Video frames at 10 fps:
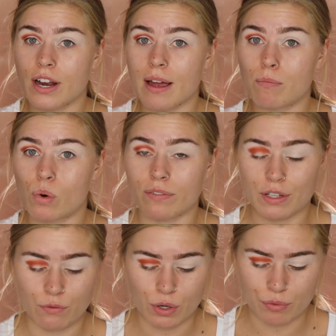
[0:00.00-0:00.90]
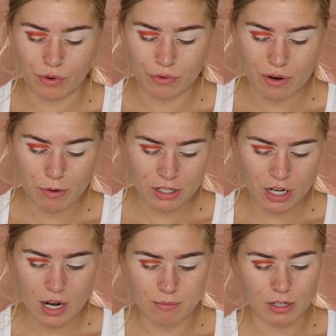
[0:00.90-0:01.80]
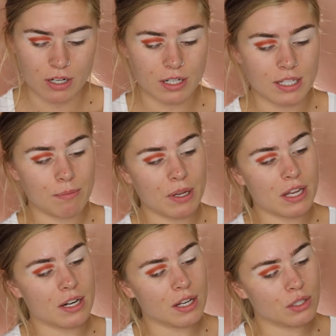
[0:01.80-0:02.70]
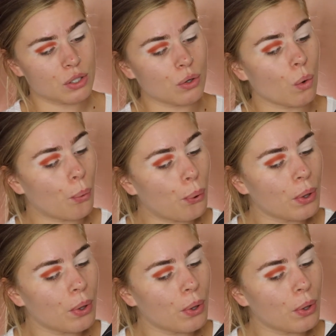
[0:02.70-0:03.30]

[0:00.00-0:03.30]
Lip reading: Morphe 433 brush, and we're going to dip into